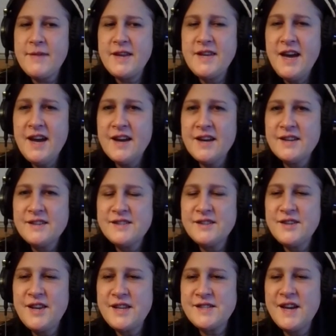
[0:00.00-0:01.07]
yeah,
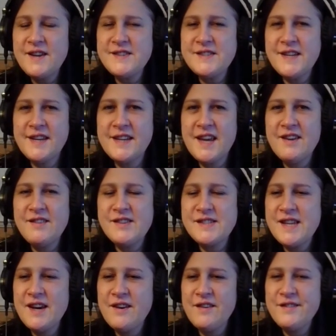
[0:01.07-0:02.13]
till next time, take care of
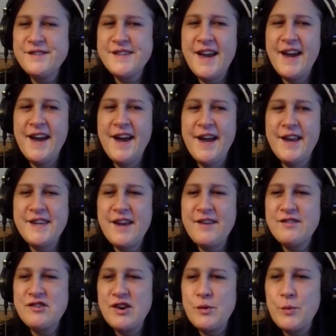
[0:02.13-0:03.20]
yourselves and have
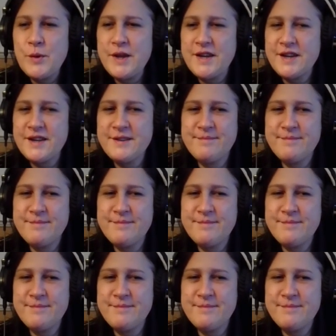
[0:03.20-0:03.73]
a great week.